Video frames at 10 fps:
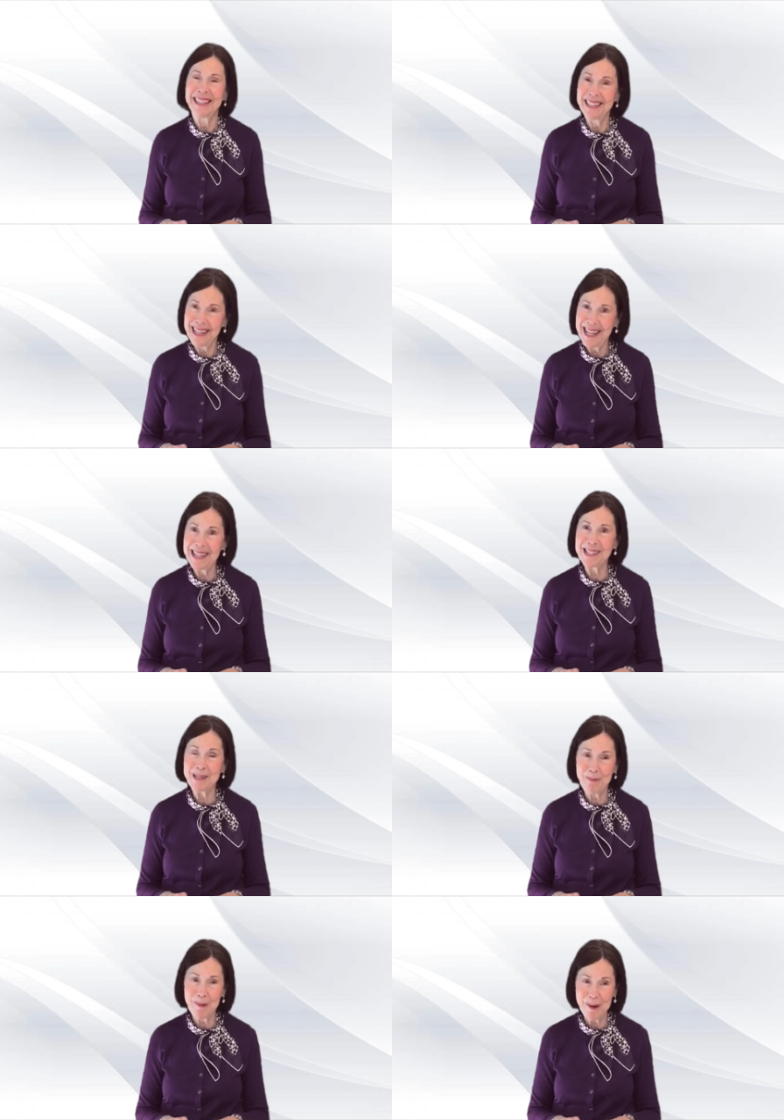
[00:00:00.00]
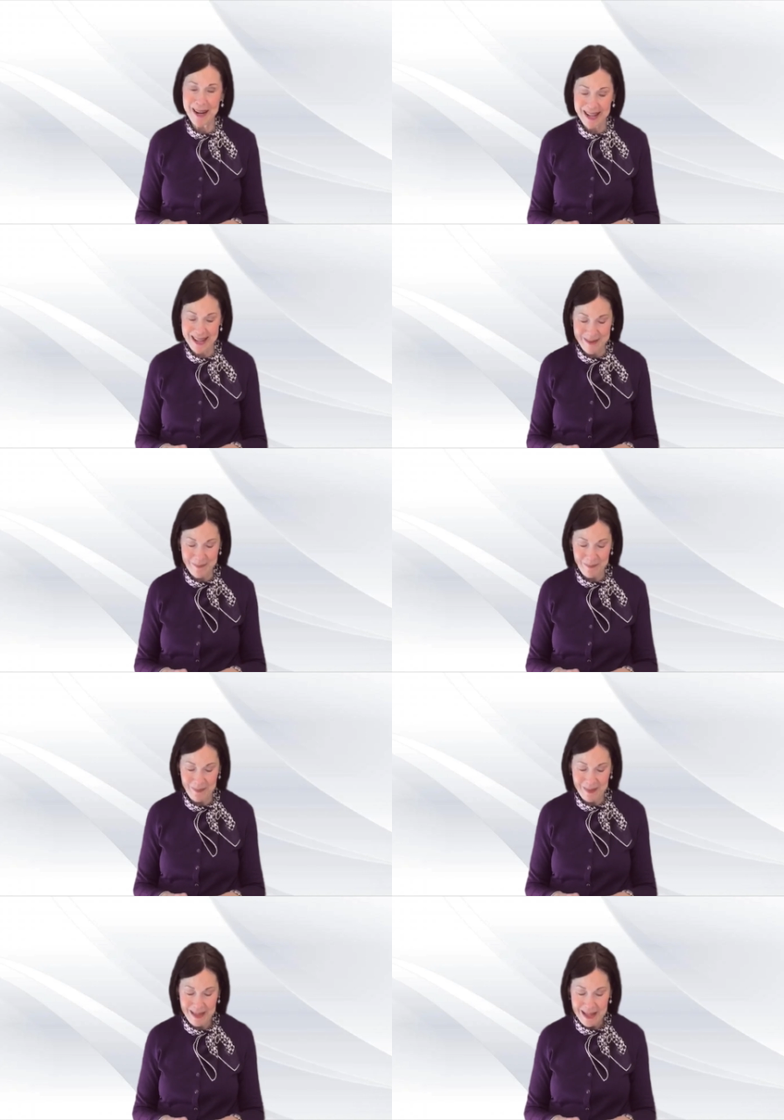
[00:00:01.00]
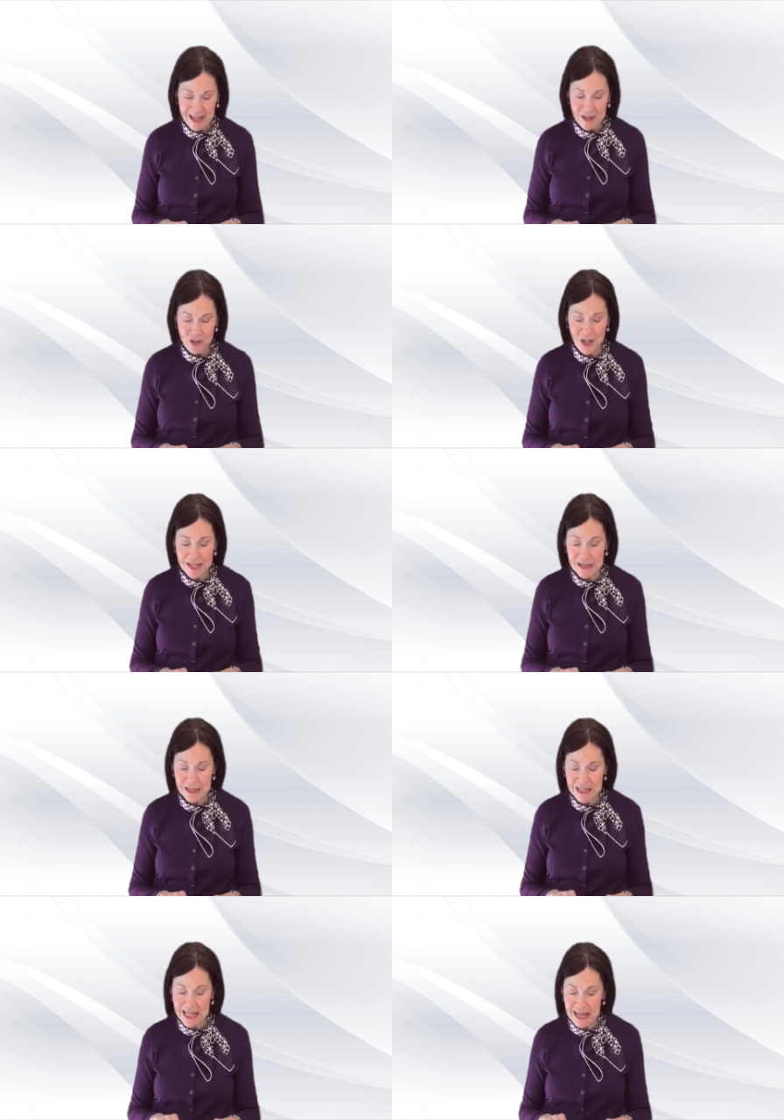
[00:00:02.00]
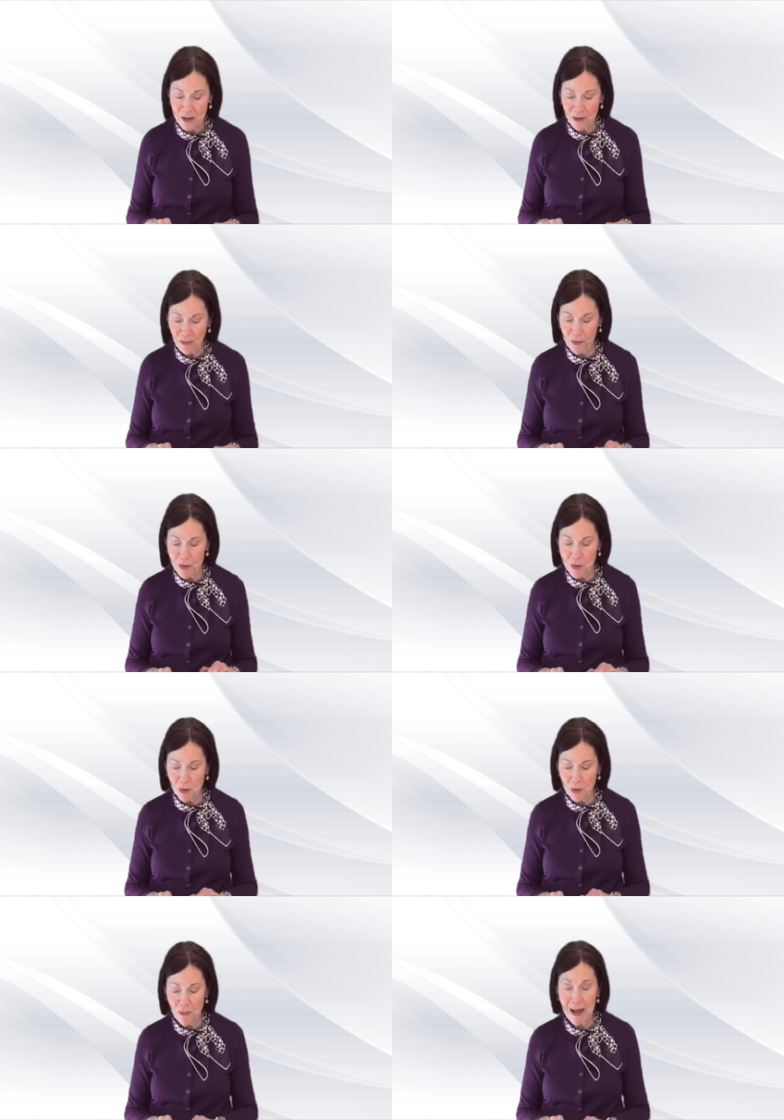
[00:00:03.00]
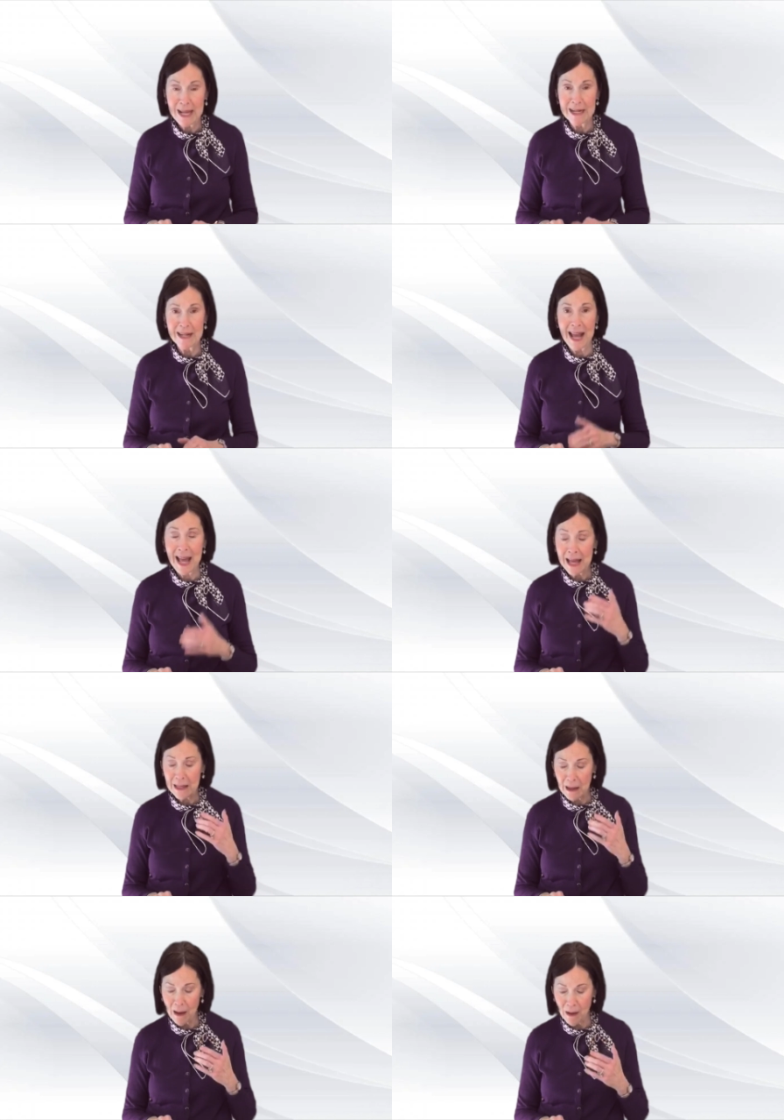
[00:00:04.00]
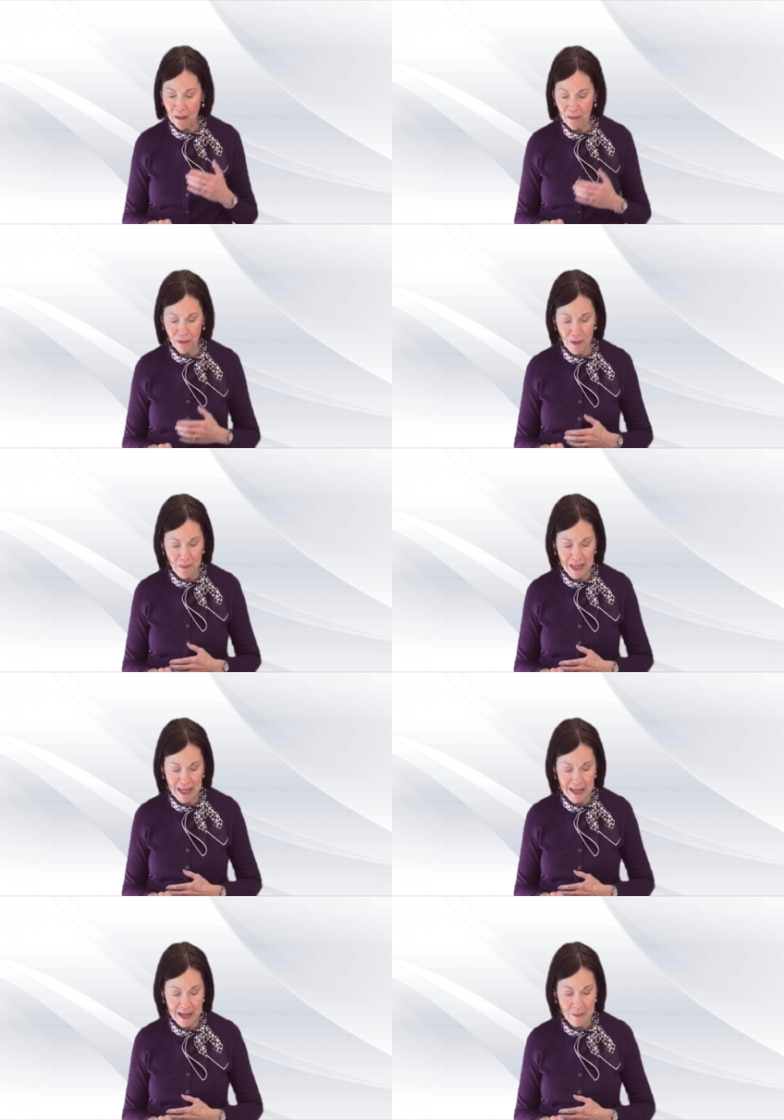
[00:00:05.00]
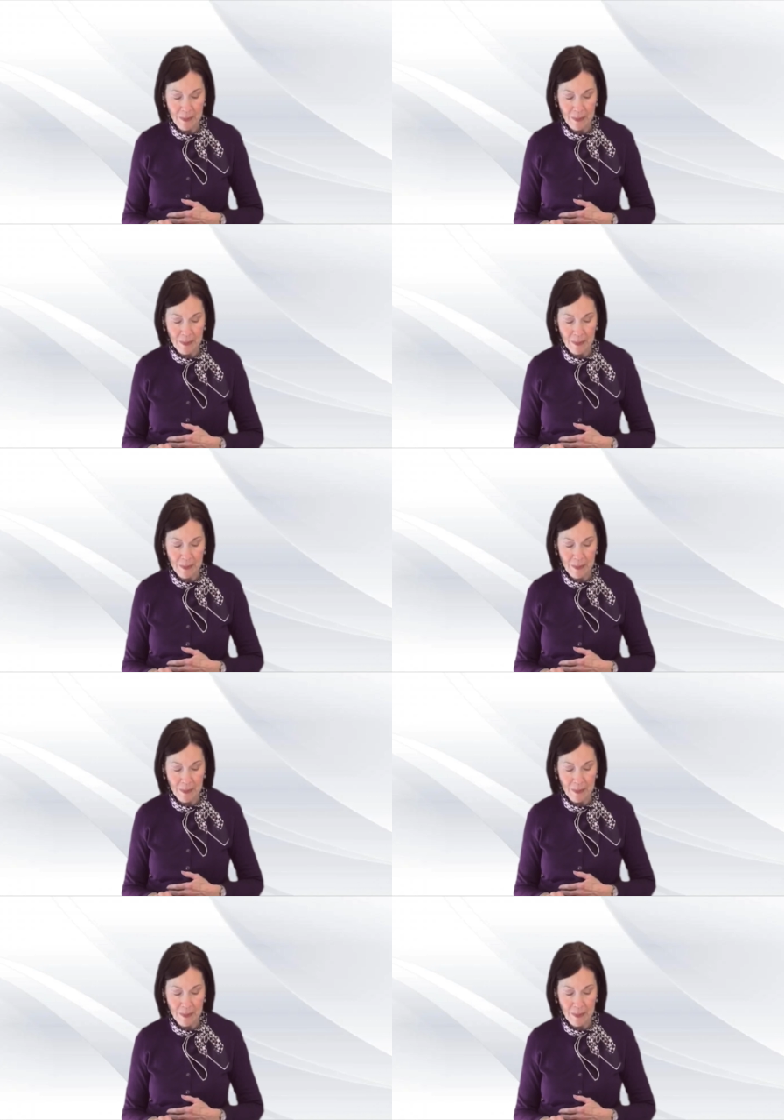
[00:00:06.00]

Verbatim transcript: Let's pray. Jesus, thank you for your great and high call for me.